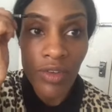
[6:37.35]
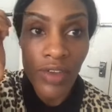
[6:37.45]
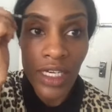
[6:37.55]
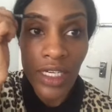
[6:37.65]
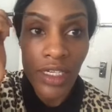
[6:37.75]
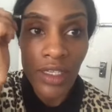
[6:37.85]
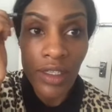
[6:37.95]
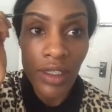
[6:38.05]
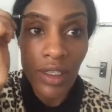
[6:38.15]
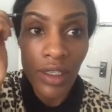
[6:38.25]
fade
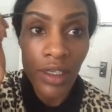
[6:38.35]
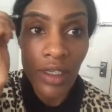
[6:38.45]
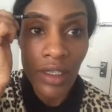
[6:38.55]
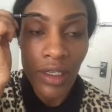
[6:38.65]
there.